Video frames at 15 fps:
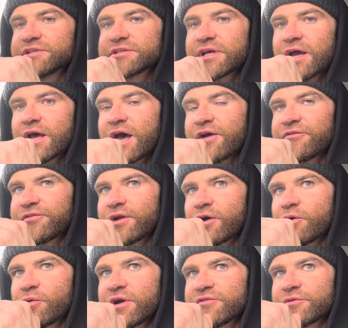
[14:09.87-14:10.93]
is like half an hour
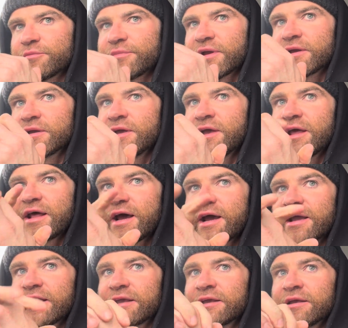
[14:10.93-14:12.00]
away from me,
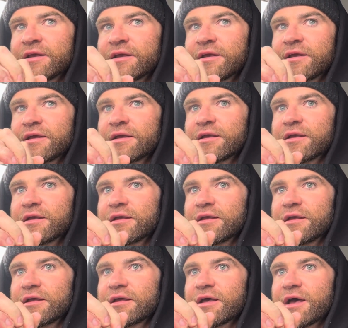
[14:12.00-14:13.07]
and
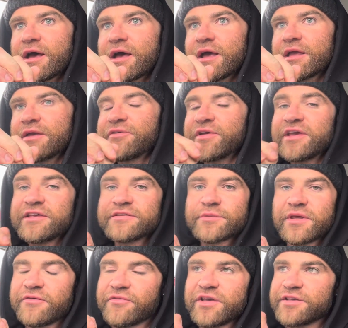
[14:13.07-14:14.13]
if
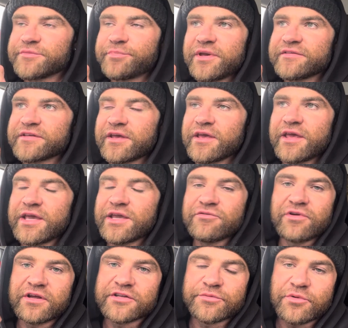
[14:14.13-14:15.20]
he's busy, he
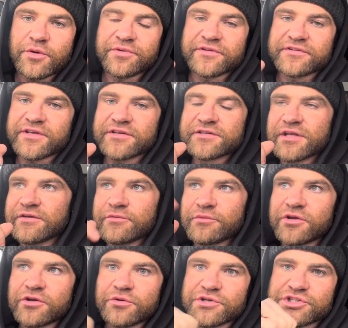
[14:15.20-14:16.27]
rings me up and says, Stephen, will
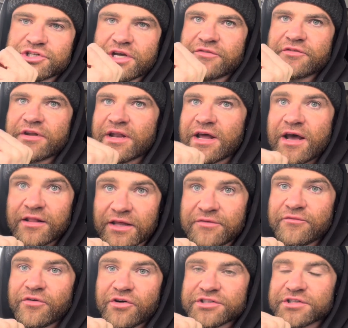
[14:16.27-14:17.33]
you do a shift? And I'll
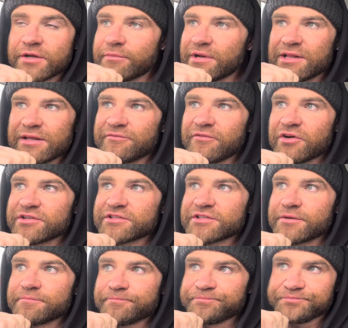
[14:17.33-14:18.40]
invoice him. I'll invoice him